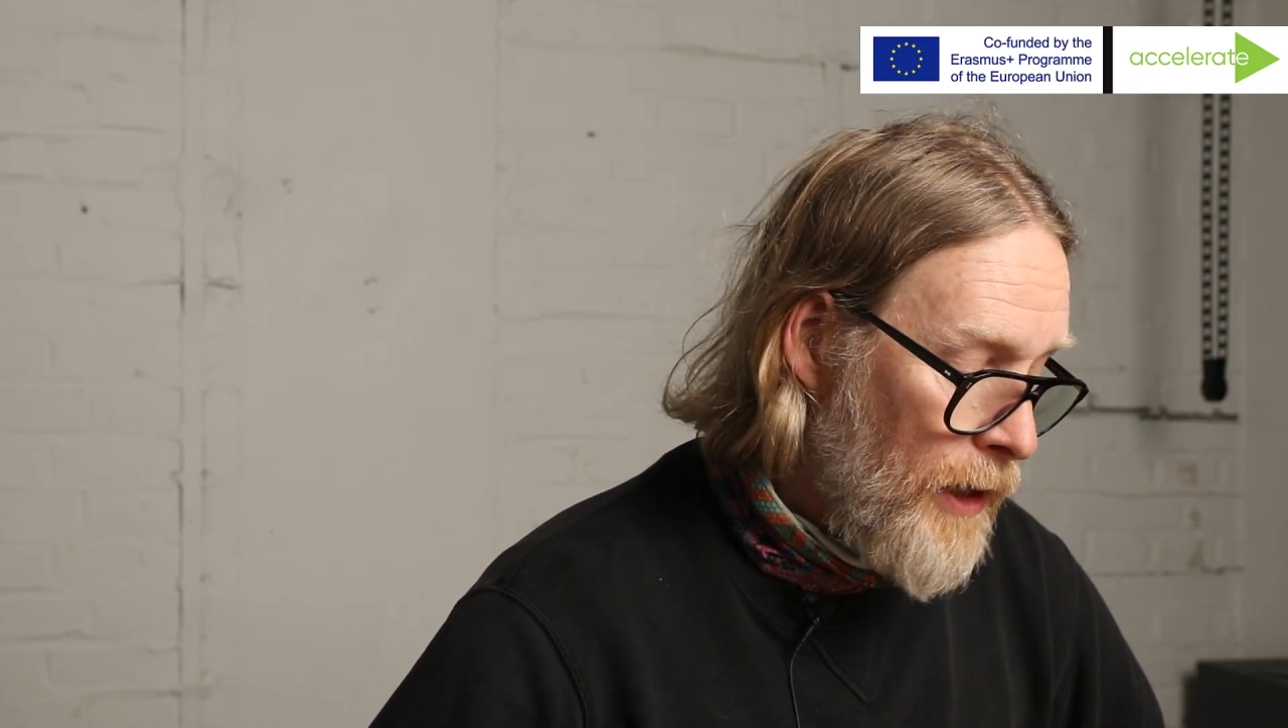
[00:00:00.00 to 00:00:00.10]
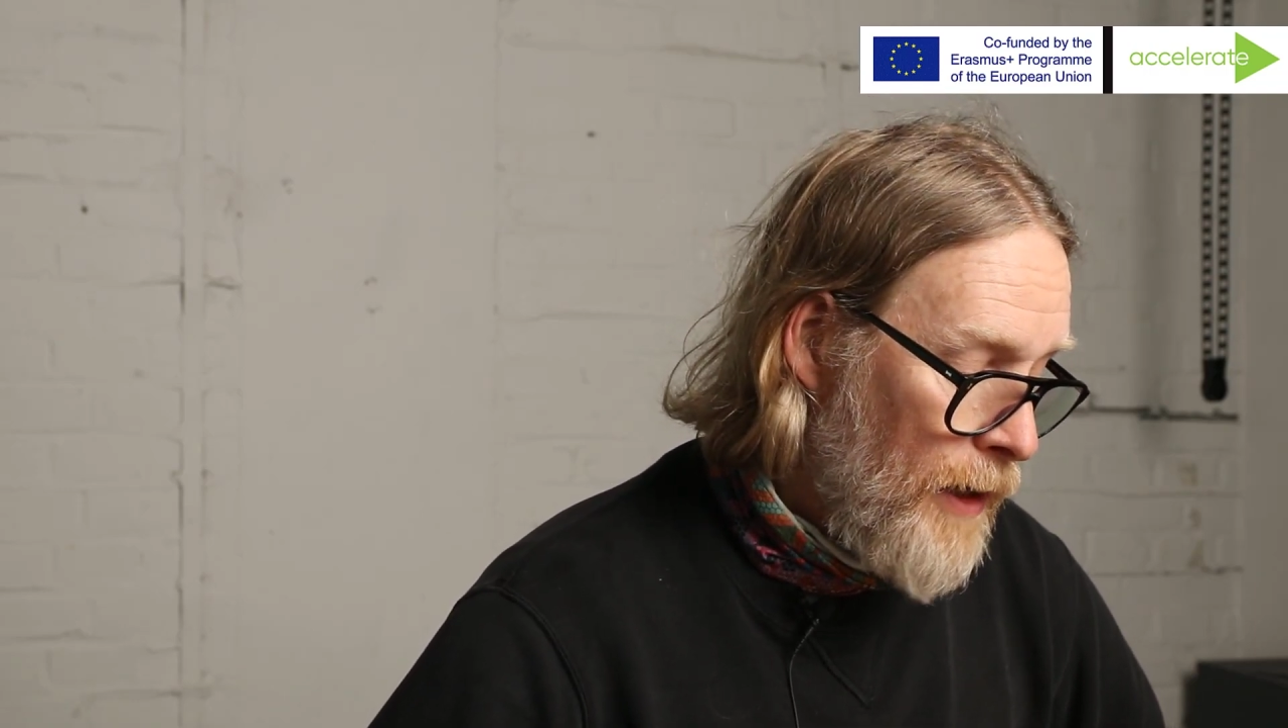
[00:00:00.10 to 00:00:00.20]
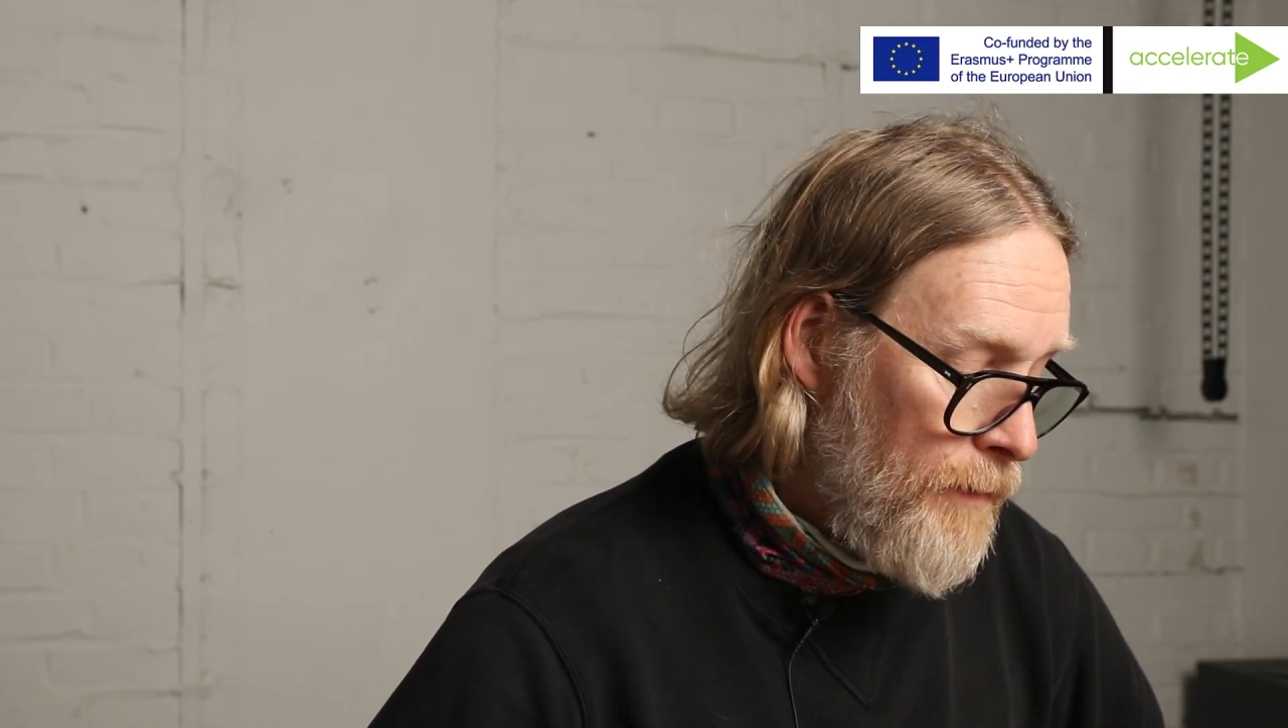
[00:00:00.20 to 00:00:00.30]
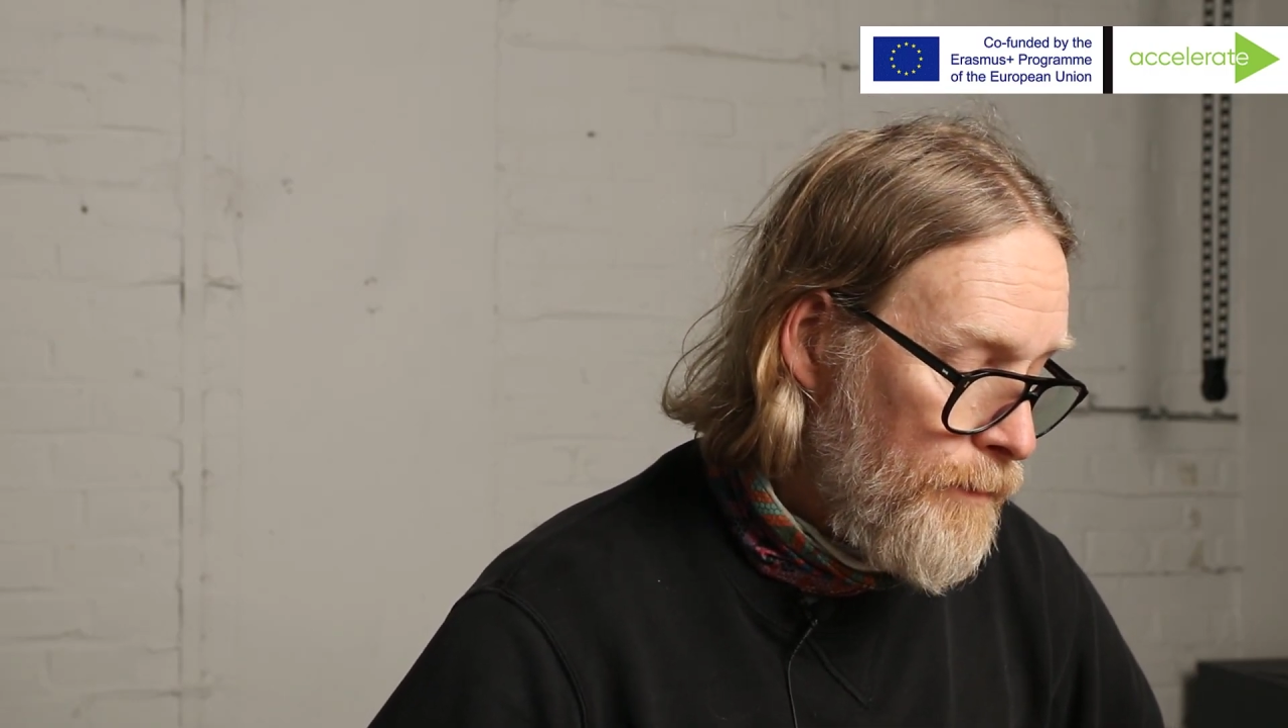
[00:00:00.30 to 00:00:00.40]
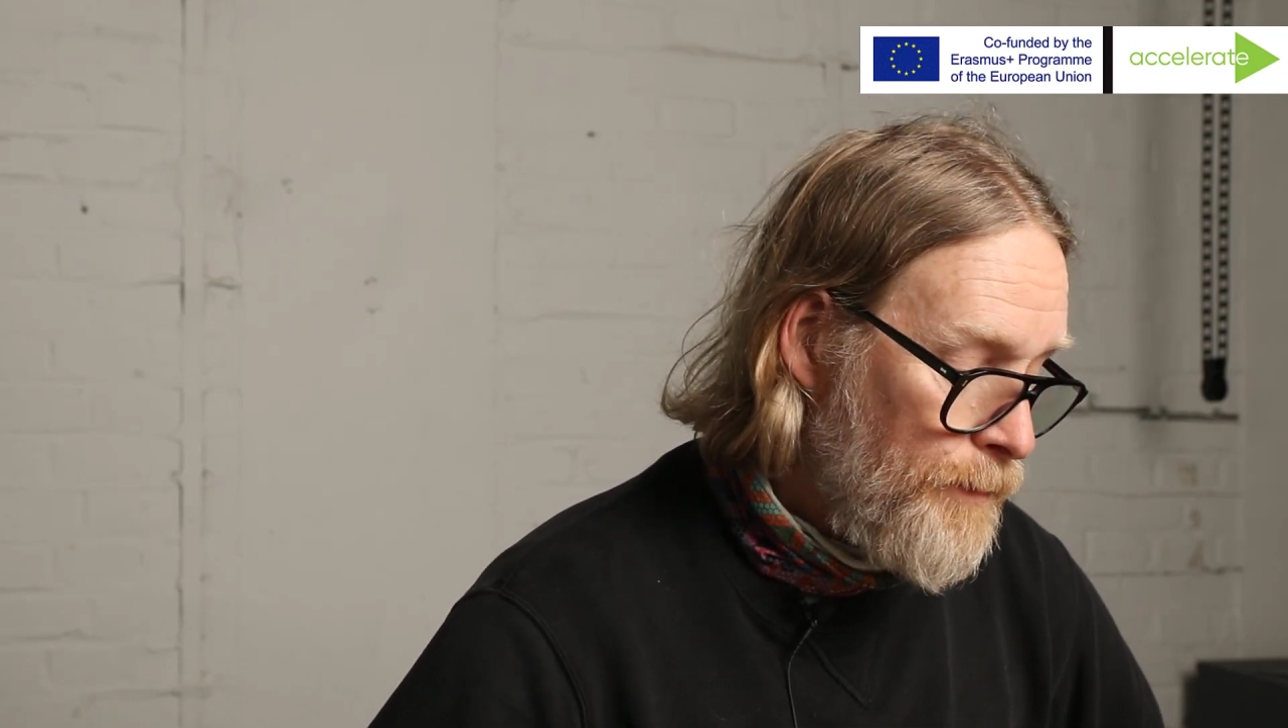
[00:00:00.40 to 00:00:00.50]

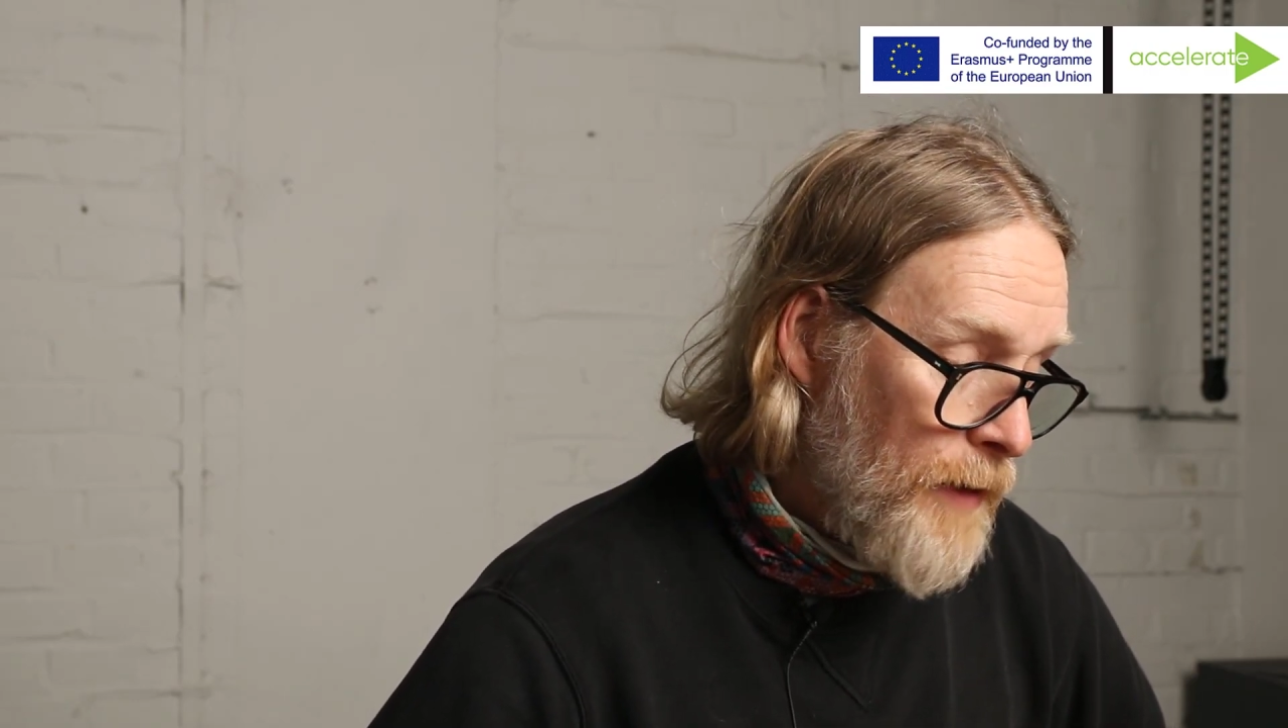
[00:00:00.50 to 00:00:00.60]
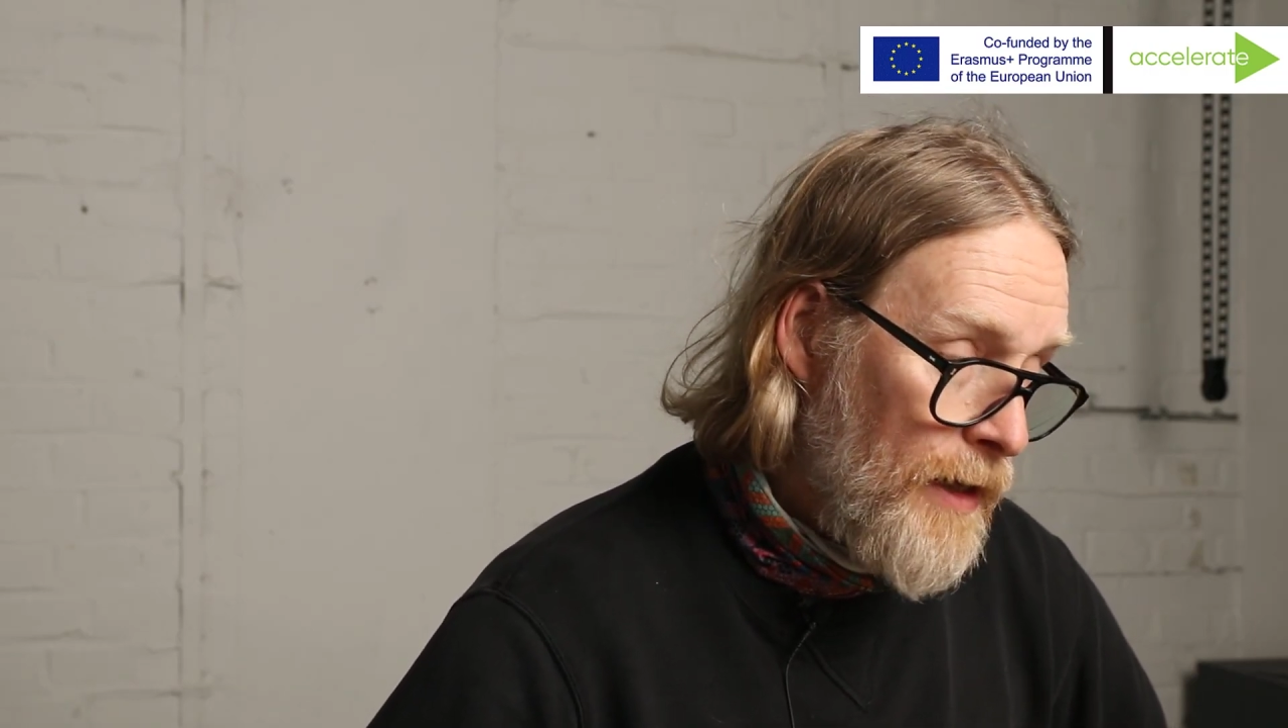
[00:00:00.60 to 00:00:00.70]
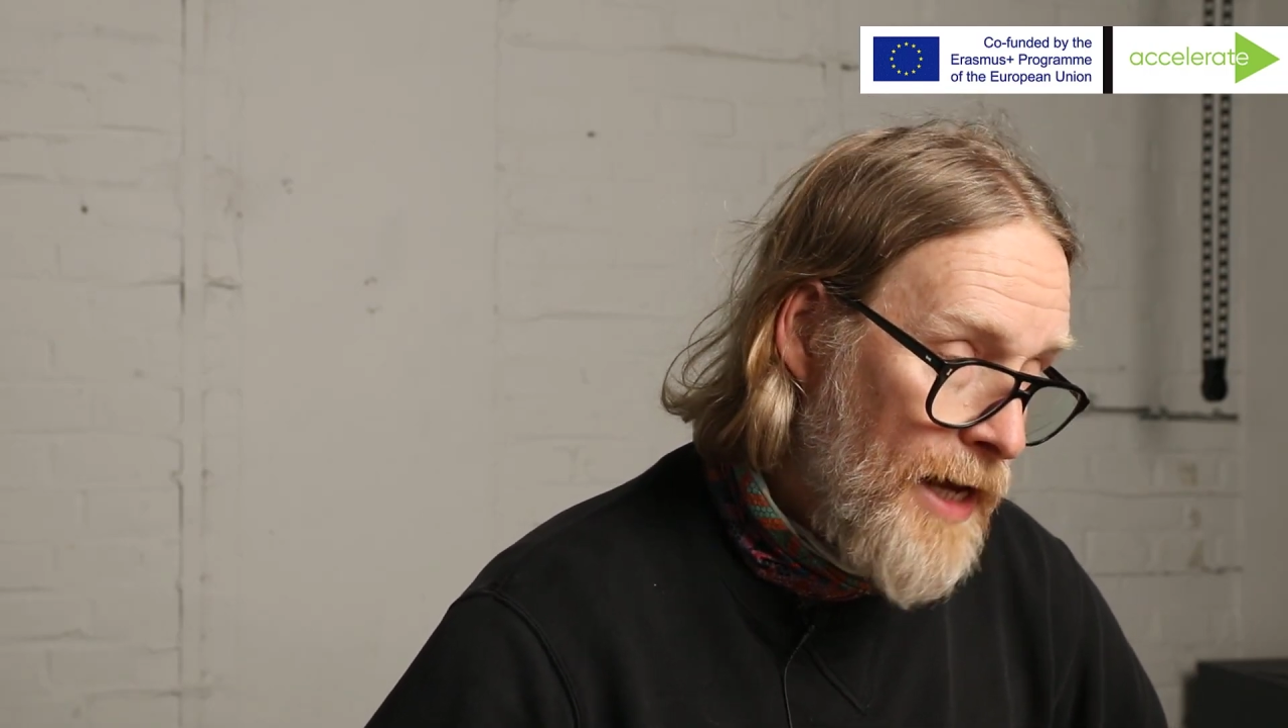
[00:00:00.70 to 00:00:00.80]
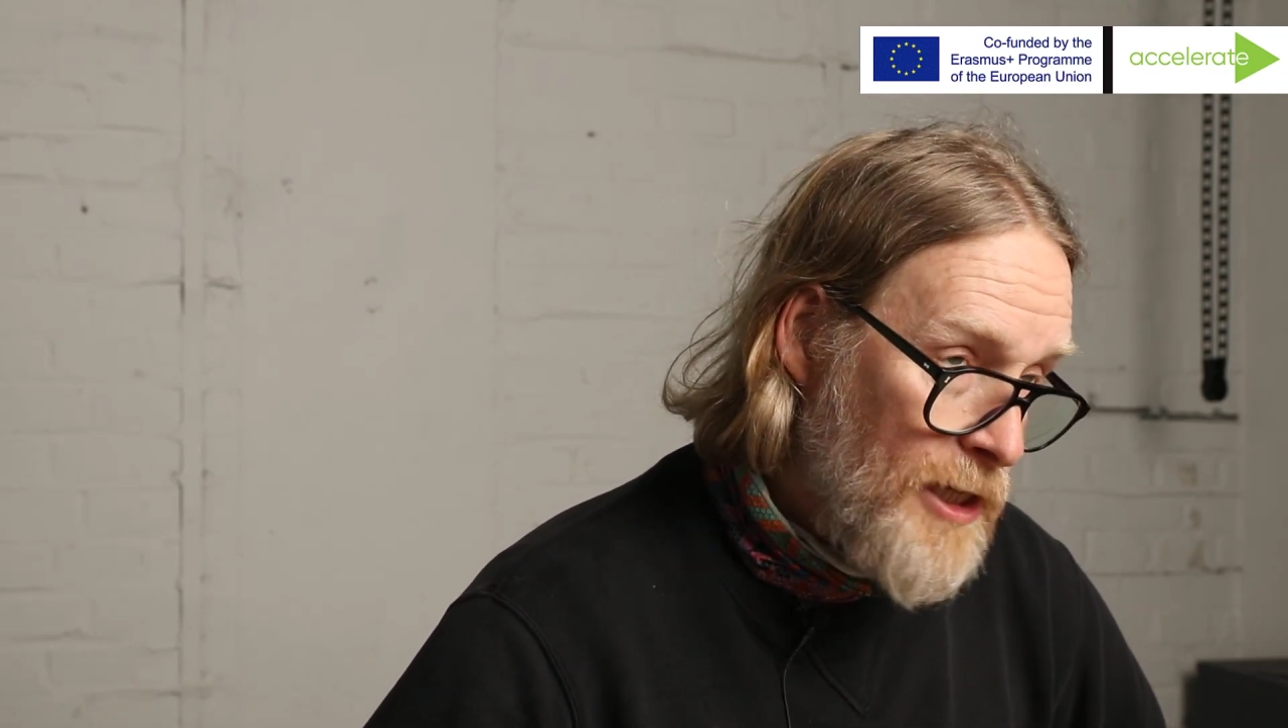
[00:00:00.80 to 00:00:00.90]
and the